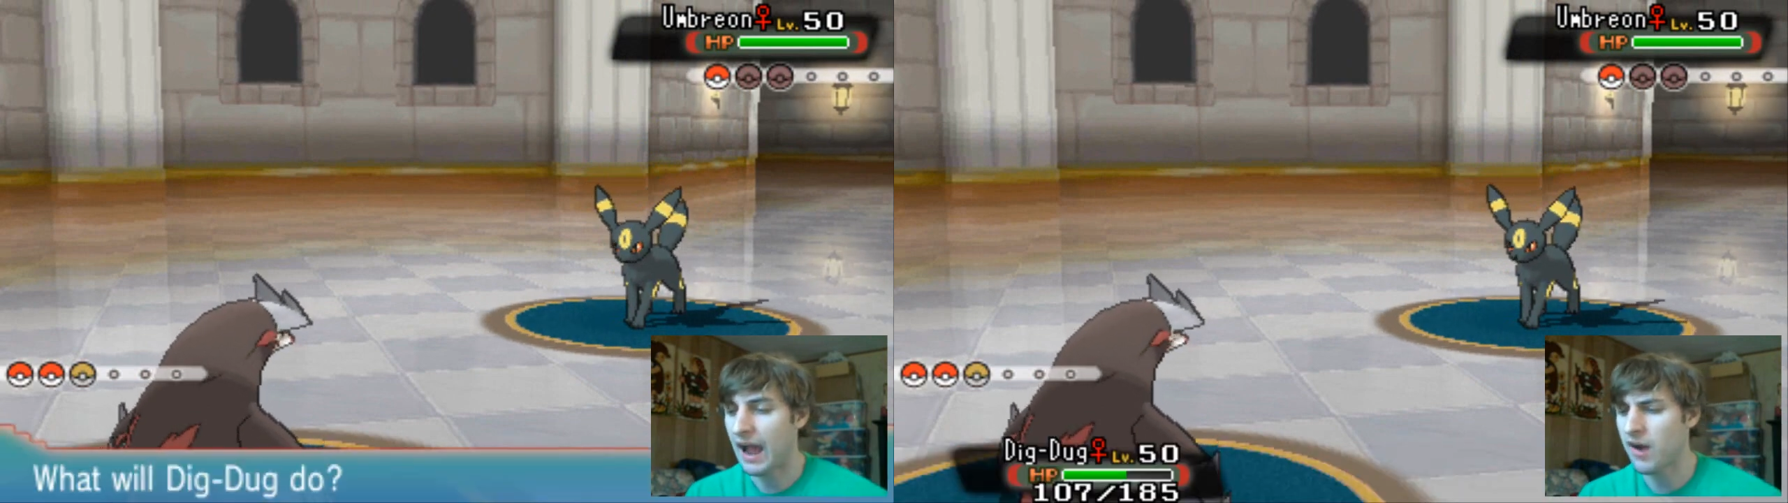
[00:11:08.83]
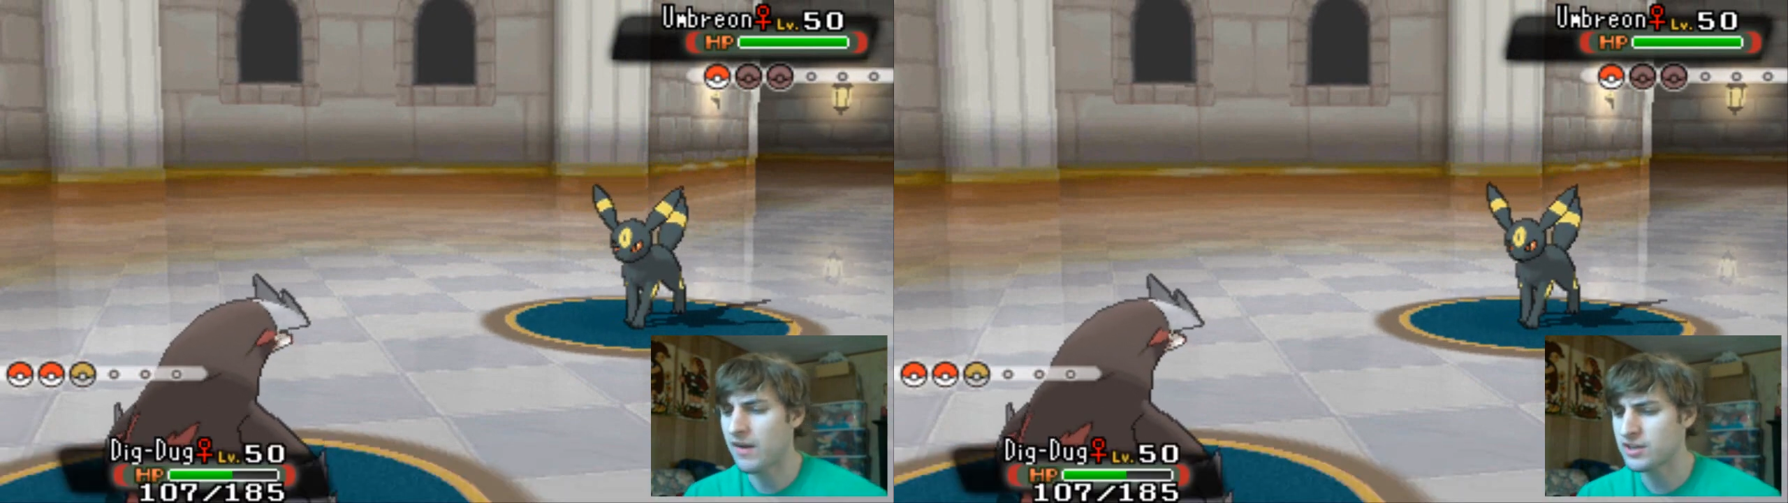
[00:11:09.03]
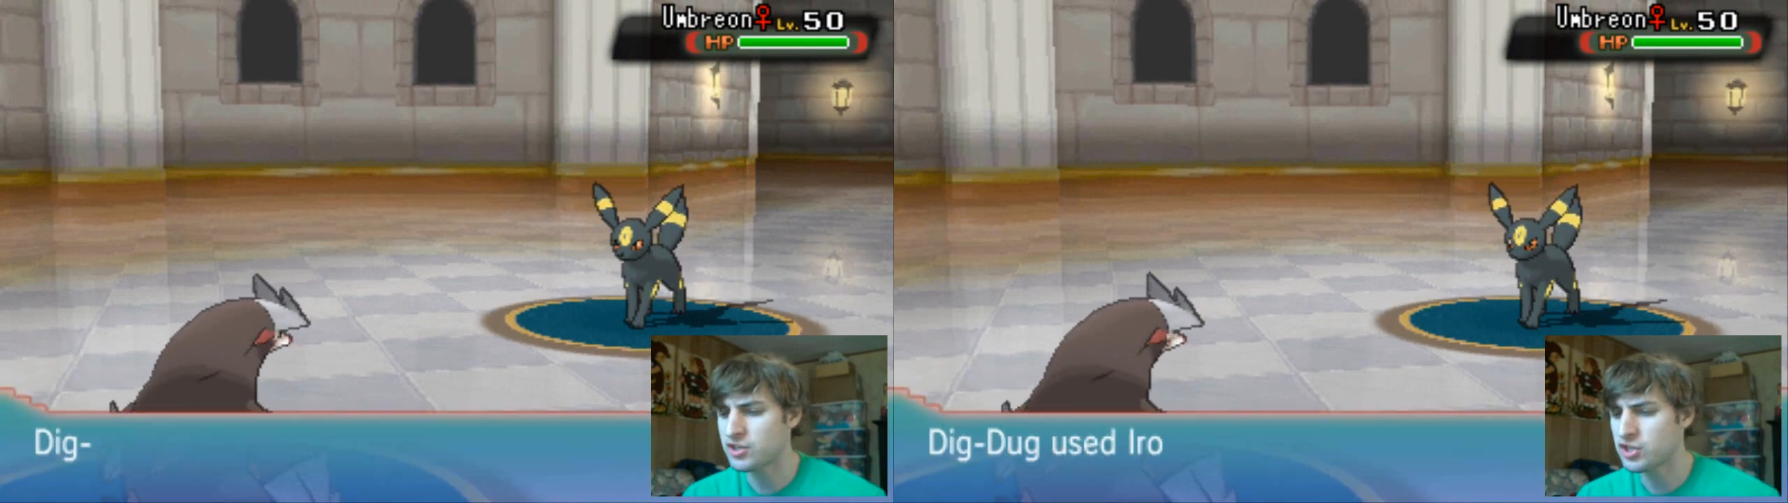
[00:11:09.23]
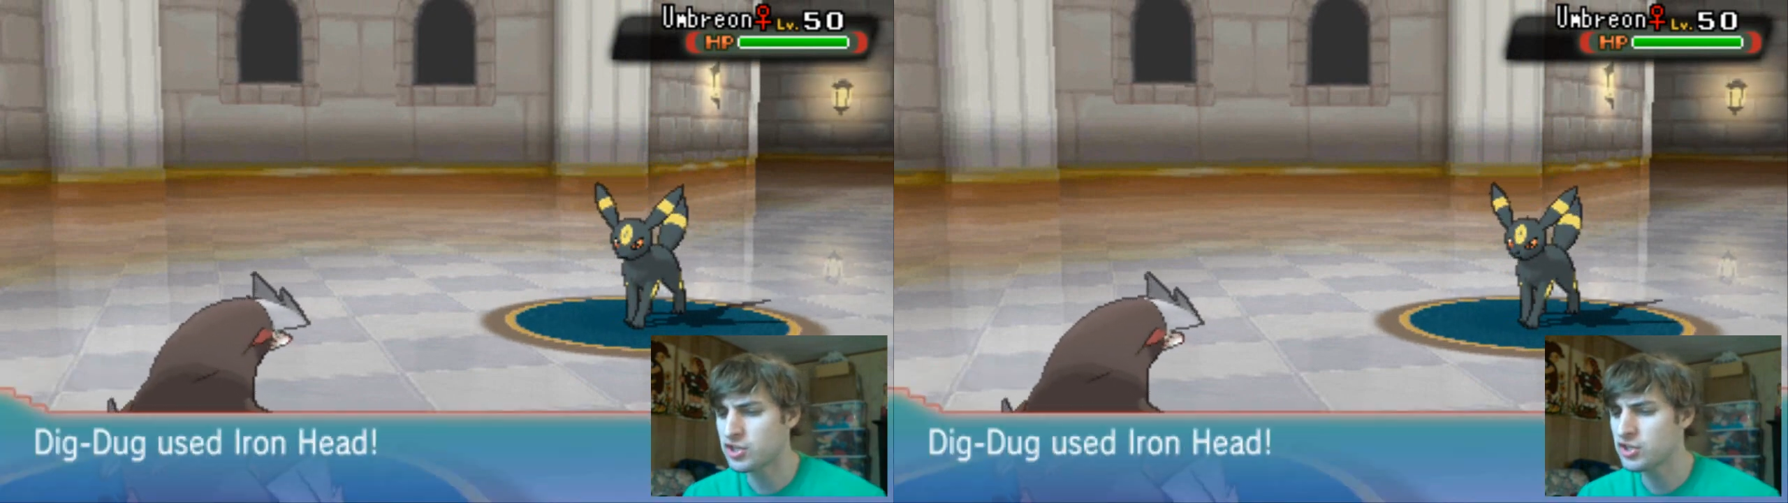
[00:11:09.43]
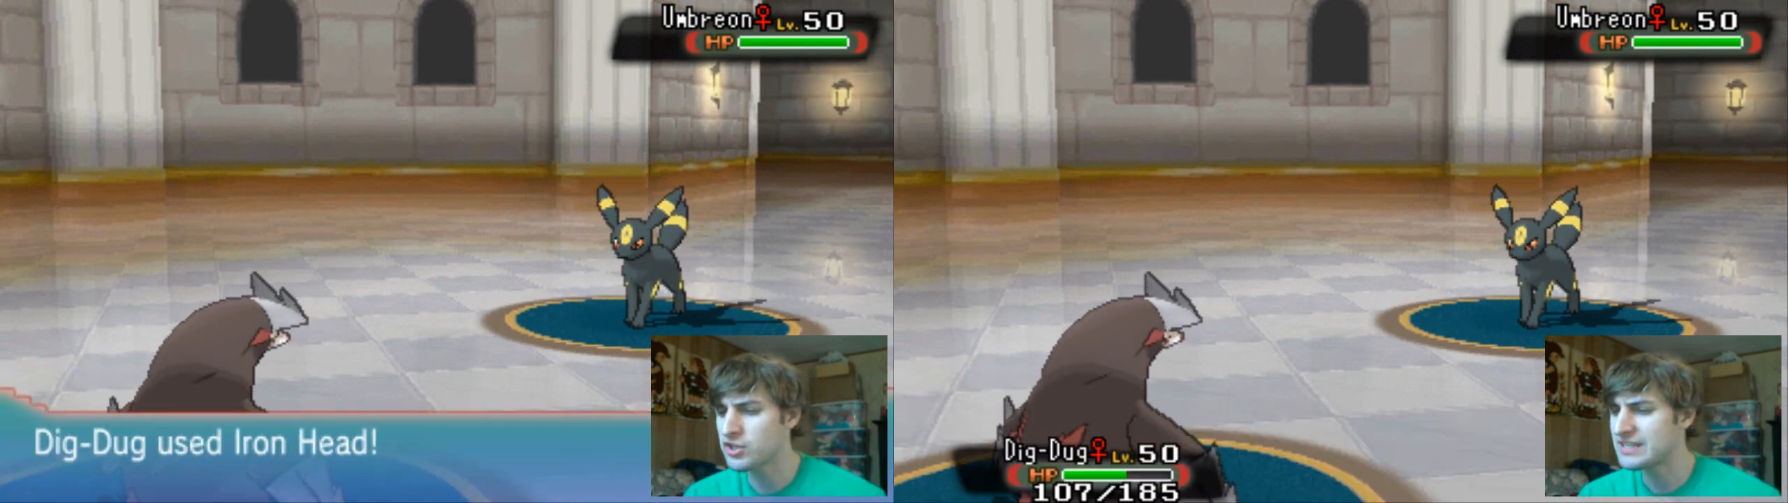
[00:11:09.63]
Ironhead
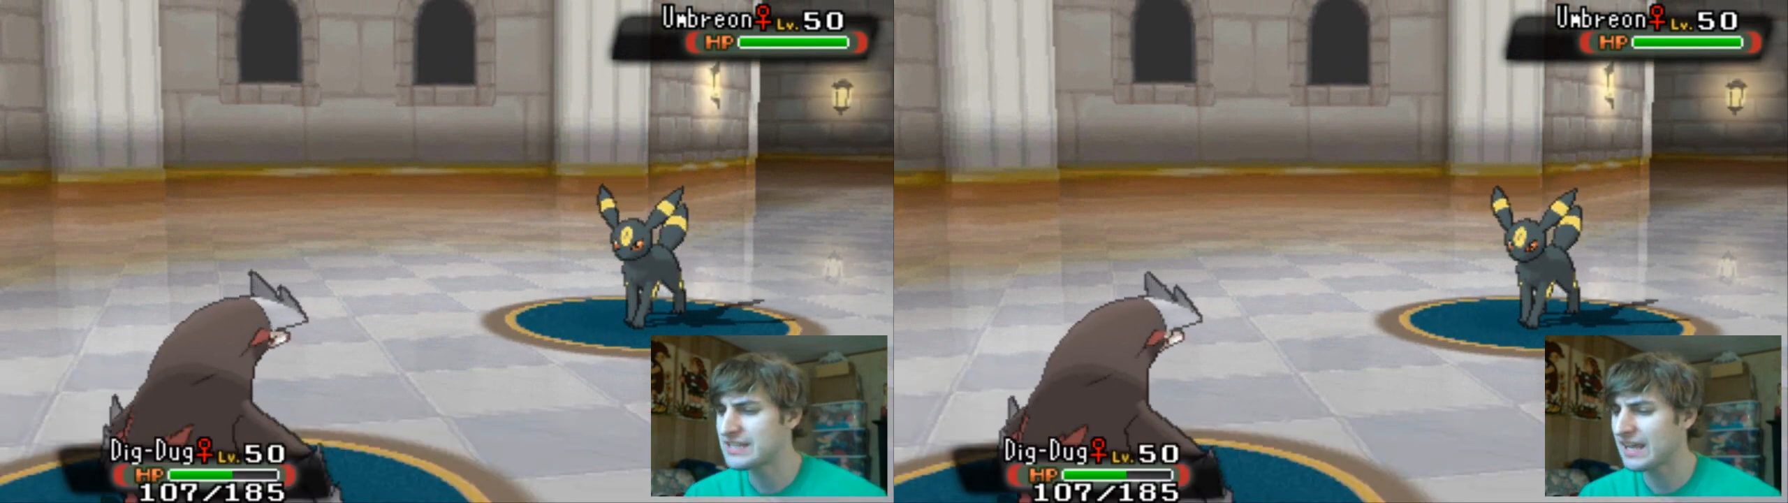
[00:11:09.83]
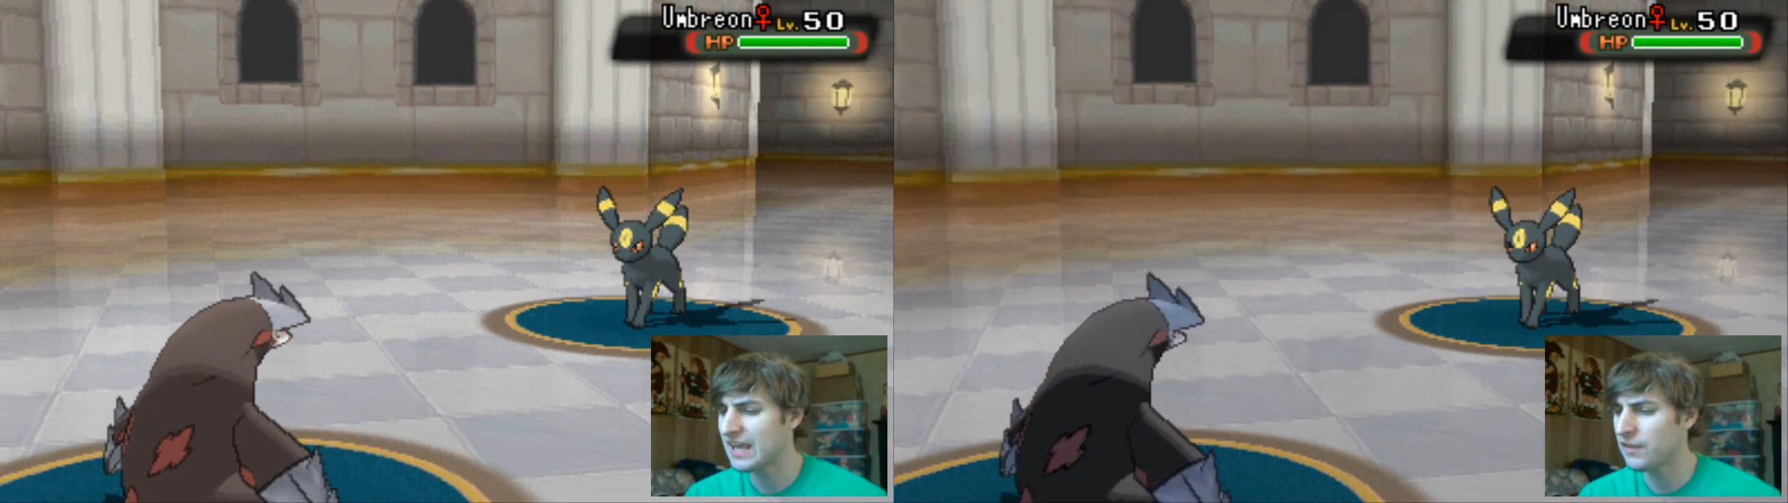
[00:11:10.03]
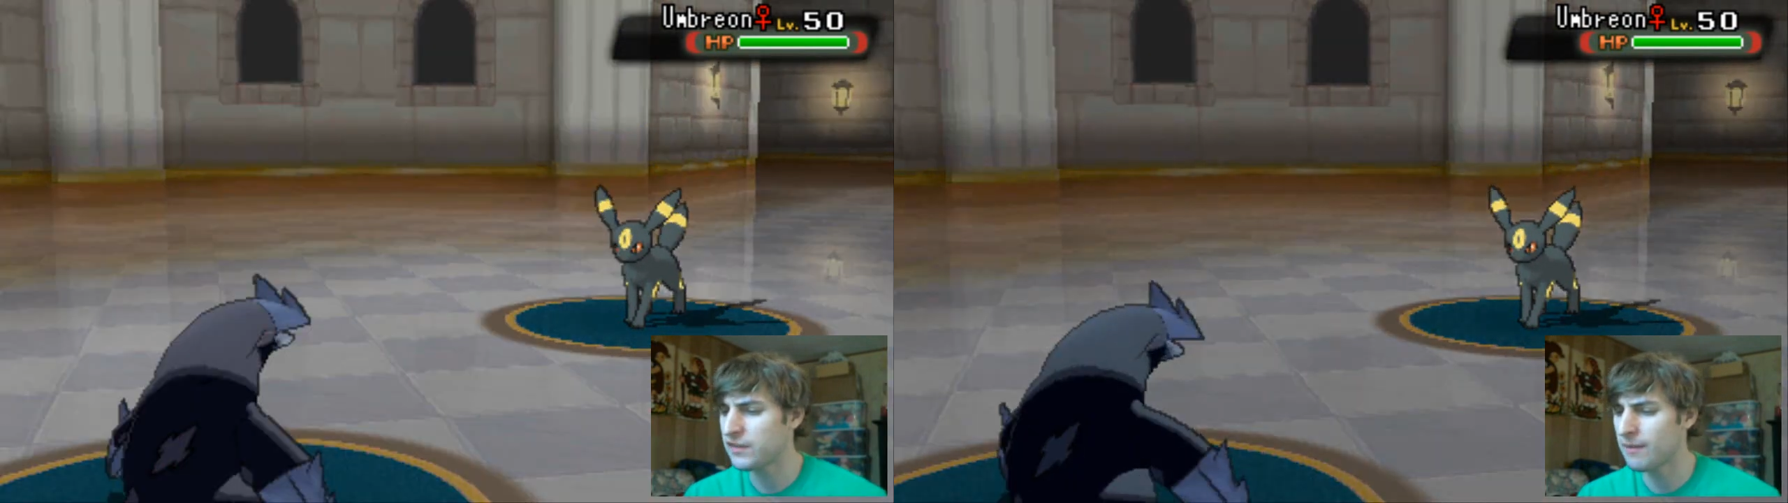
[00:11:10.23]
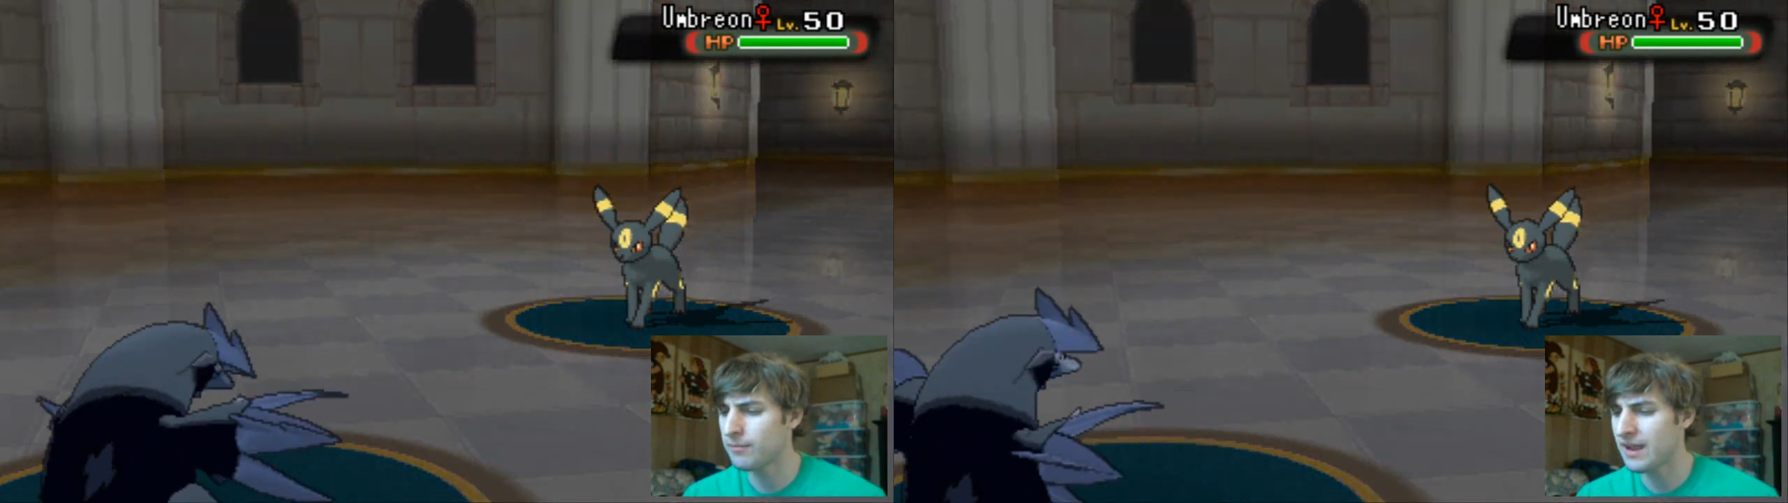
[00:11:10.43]
should take out the